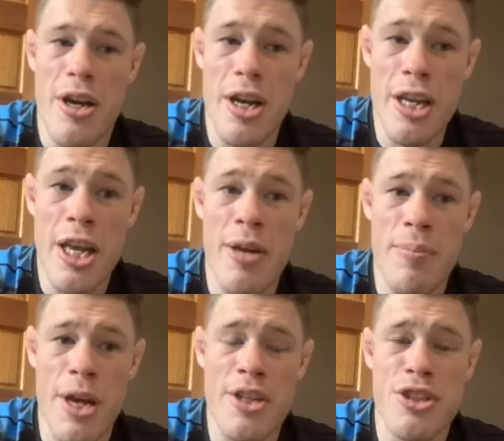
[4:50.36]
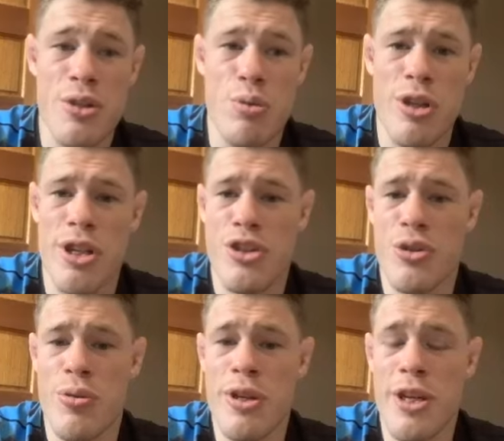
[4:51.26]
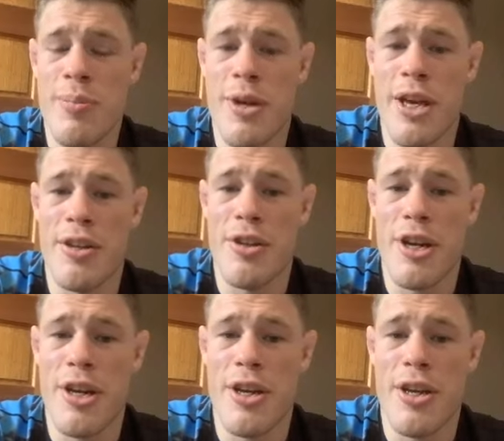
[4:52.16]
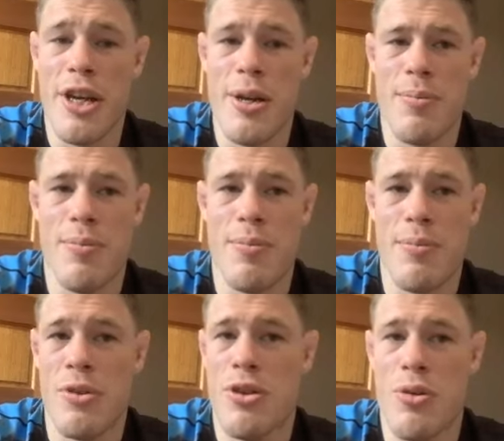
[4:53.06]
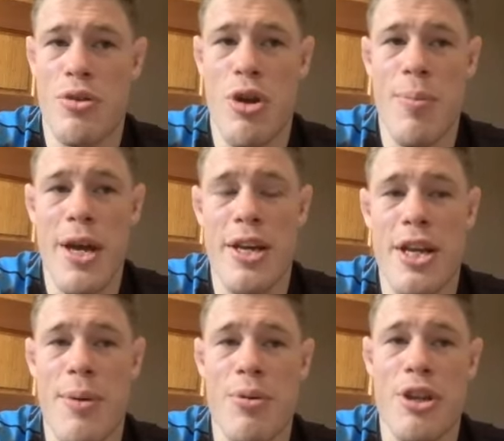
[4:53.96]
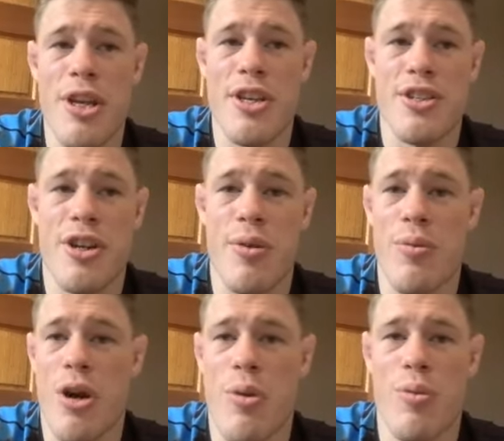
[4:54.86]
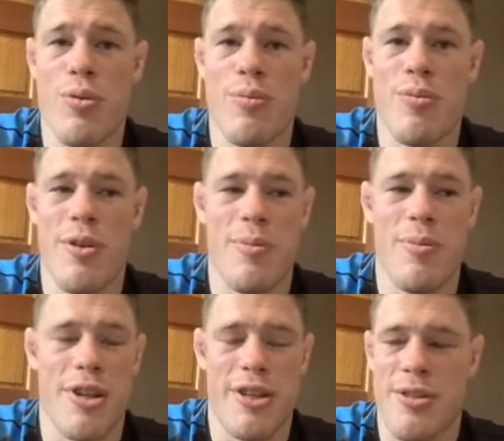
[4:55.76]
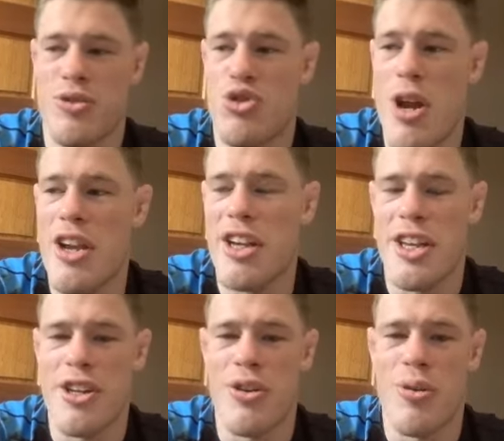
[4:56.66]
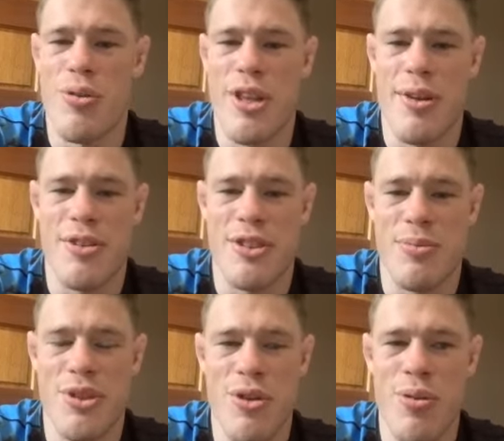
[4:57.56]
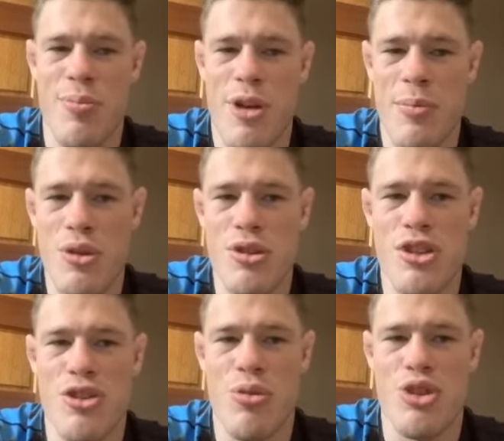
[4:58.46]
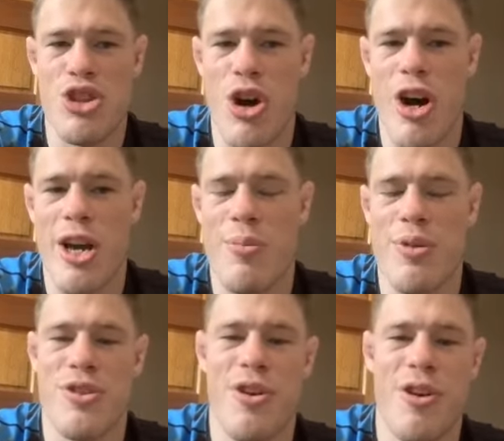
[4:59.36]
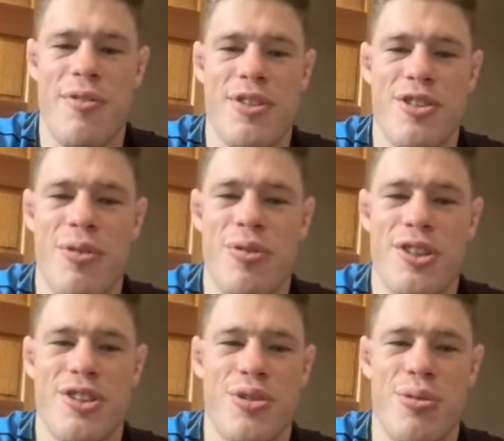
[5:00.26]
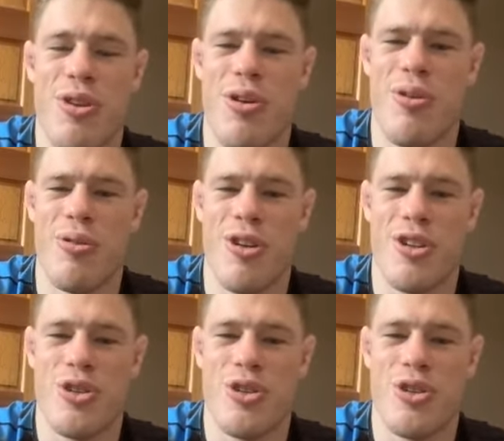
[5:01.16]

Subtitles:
I am actually really enjoying it, man. go back a couple of years, and I'd be like dreading it and all that because I'm usually so shy and reserved. I don't like to do a whole lot of